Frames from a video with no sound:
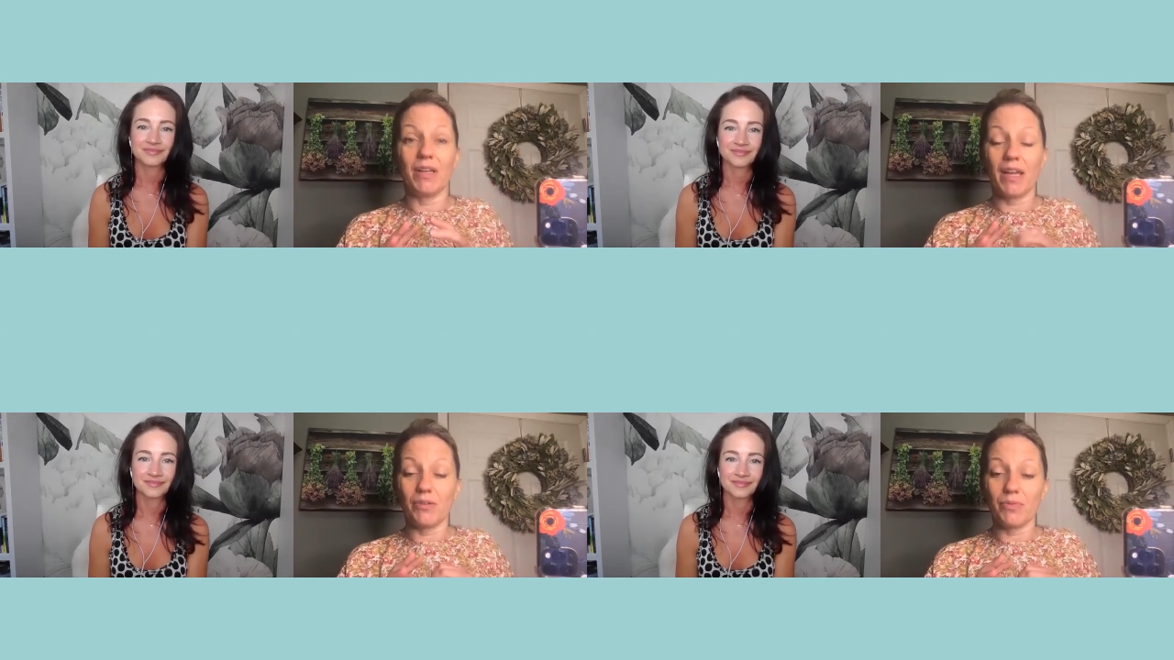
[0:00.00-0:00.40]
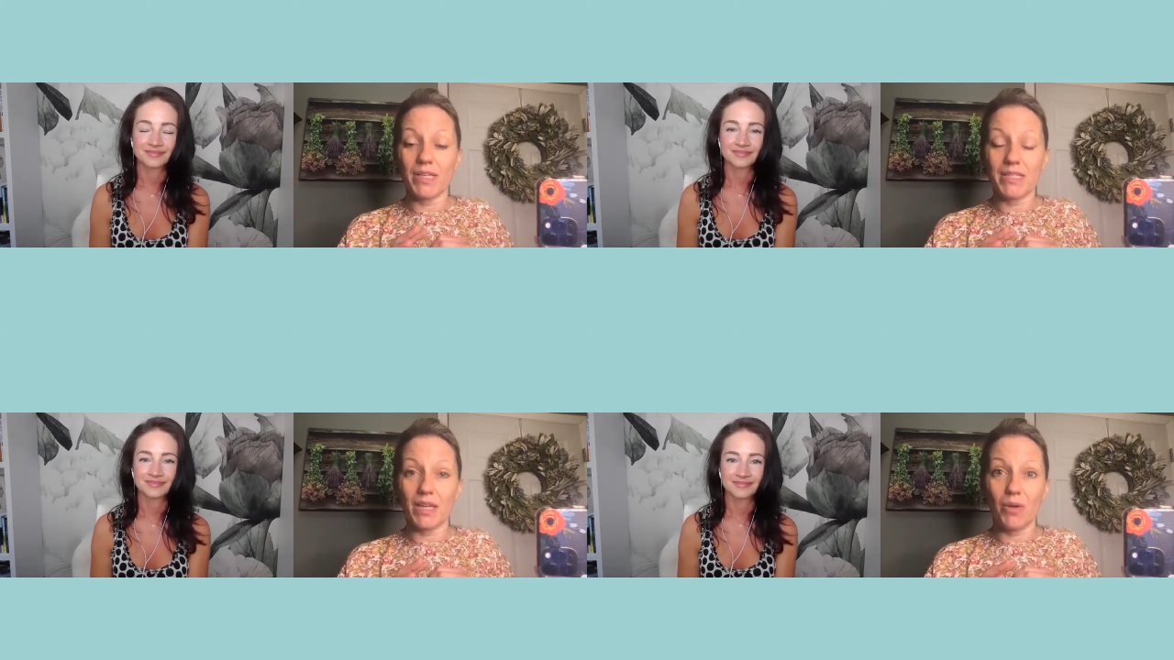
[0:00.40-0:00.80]
Speaker 1: and
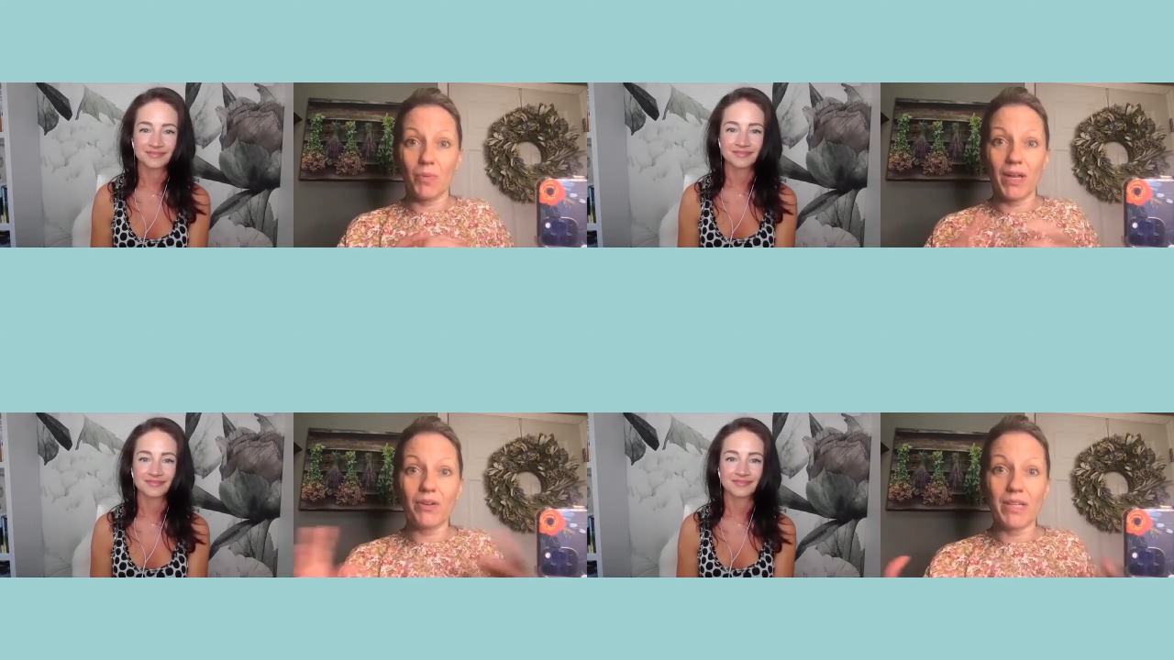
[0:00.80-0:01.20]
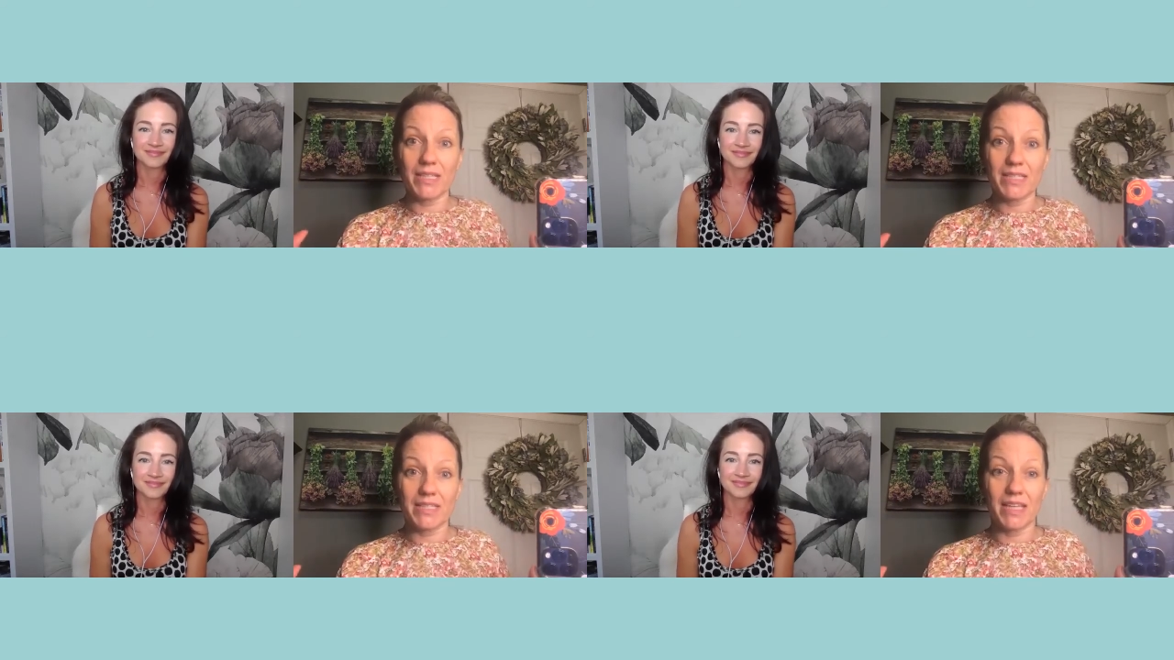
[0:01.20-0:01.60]
raising
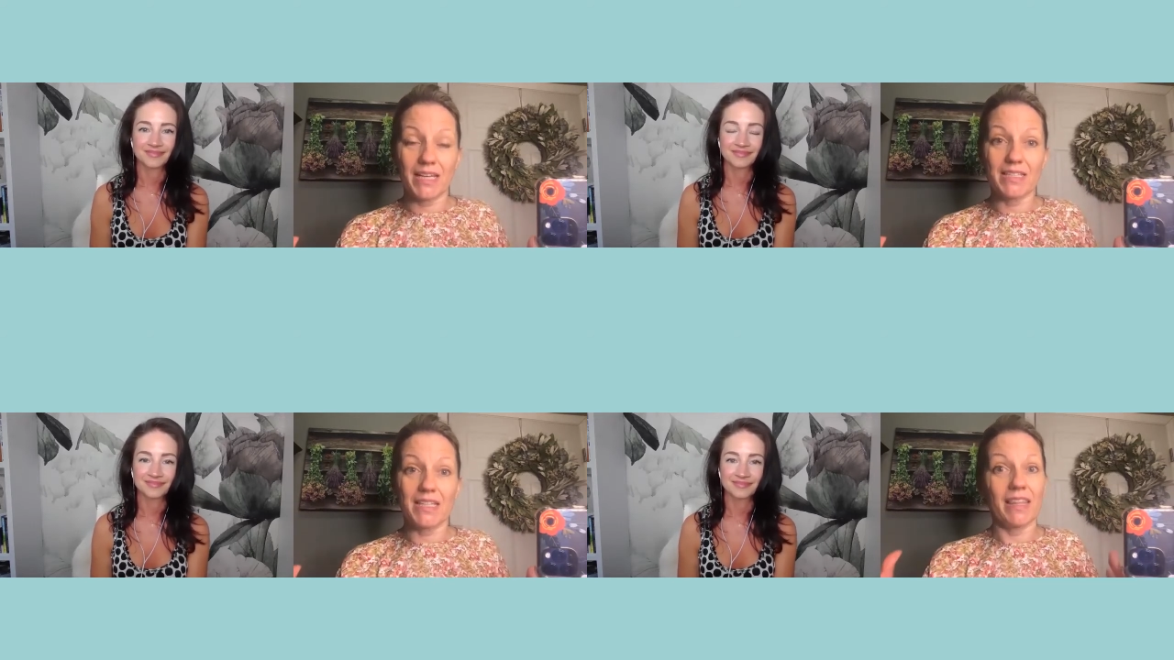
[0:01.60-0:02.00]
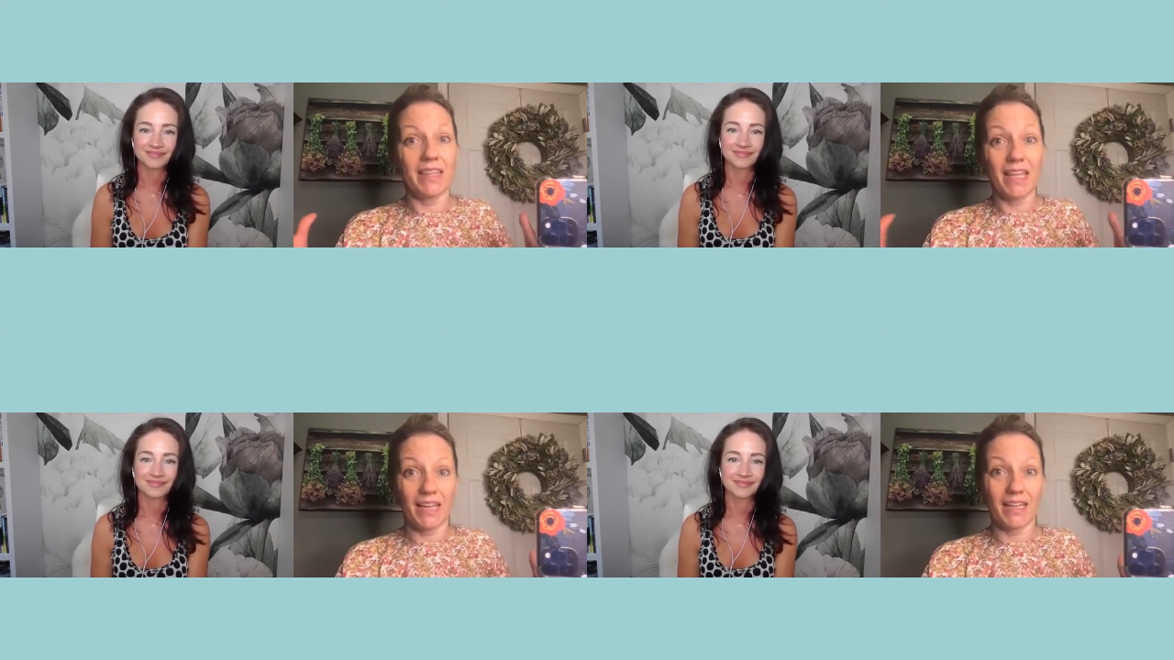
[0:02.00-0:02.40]
awareness that it's a
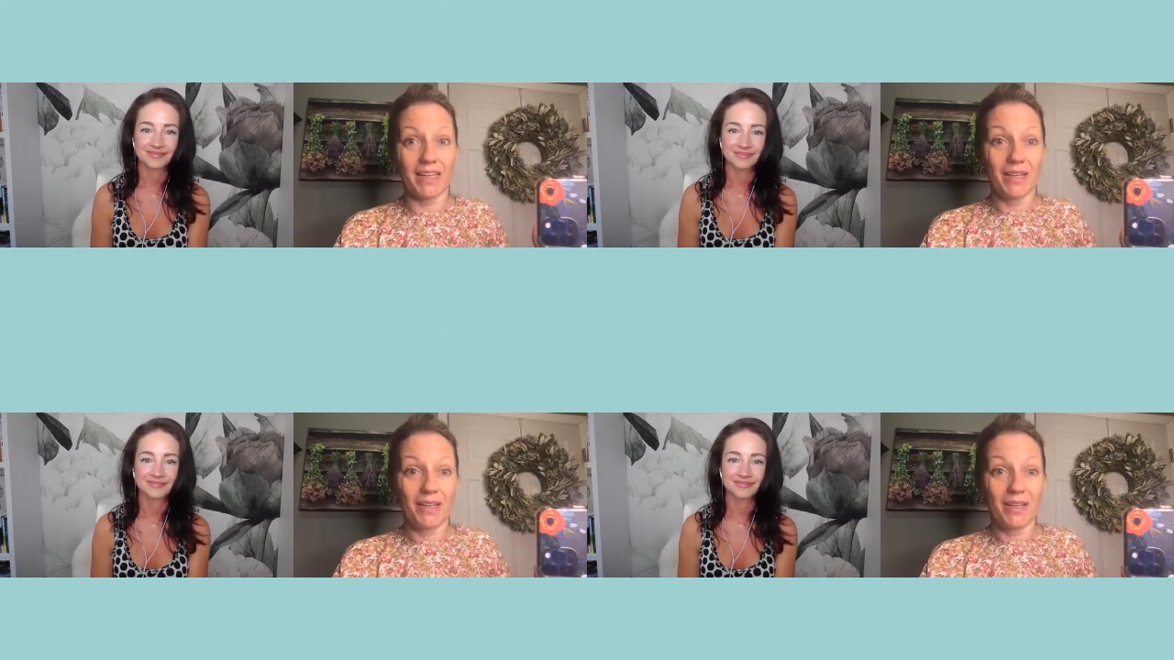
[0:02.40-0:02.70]
thing,